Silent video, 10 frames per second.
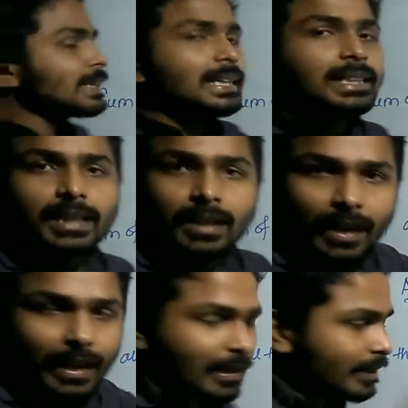the
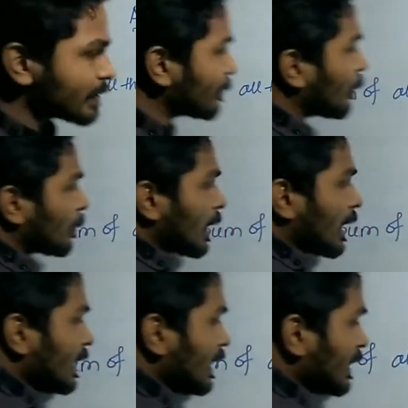interior angles
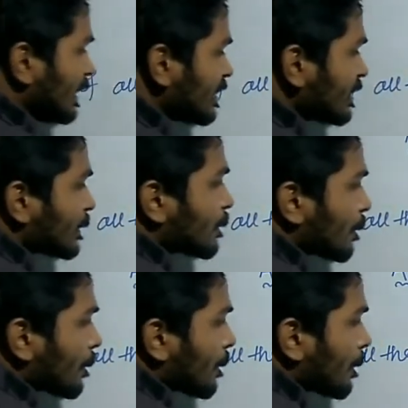formula is
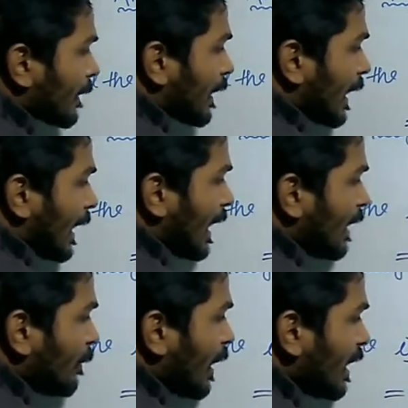
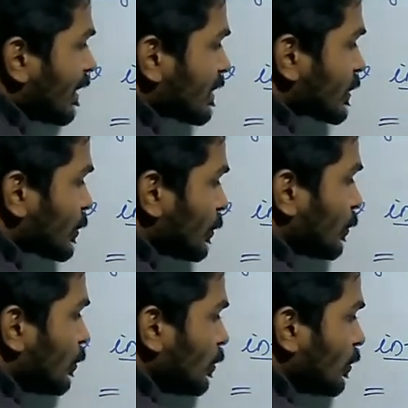n minus
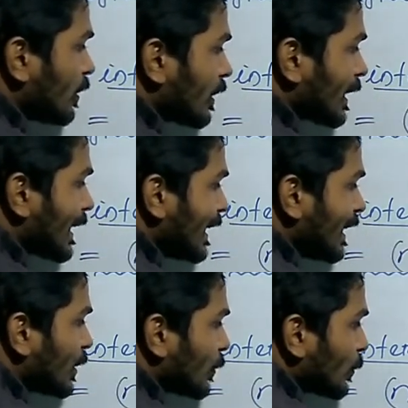2
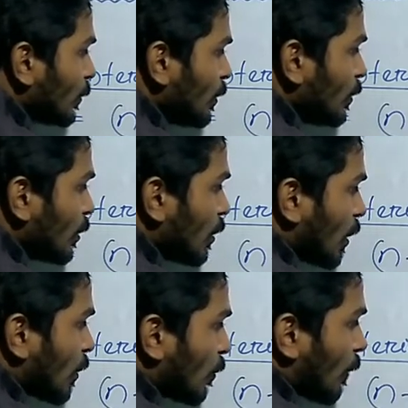into
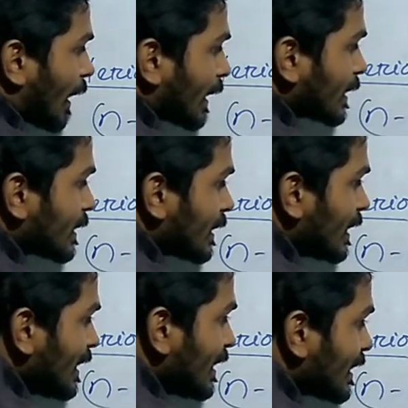
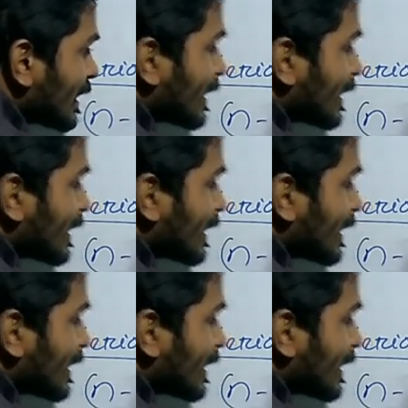180